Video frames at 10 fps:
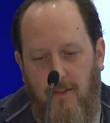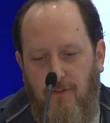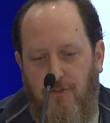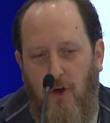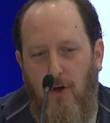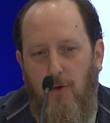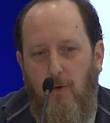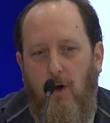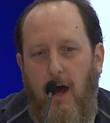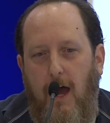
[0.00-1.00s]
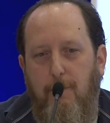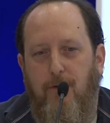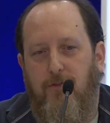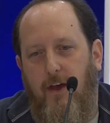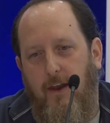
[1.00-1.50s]
so I
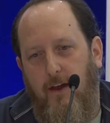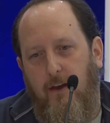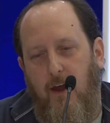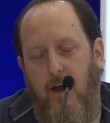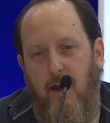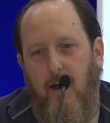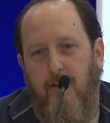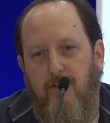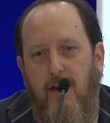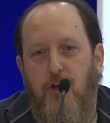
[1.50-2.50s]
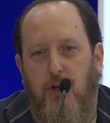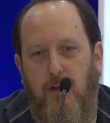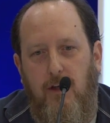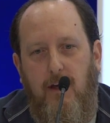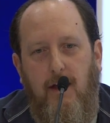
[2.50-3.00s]
presented
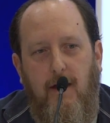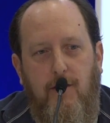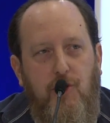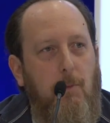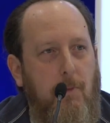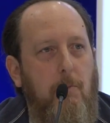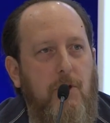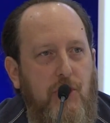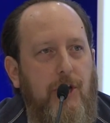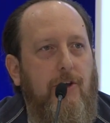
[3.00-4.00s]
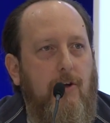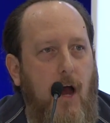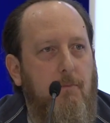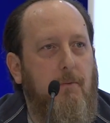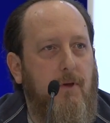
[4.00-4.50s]
essentially a jumbo Machinder
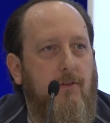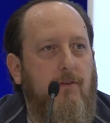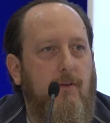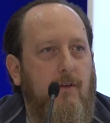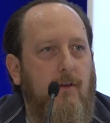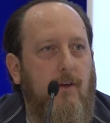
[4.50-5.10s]
Optimus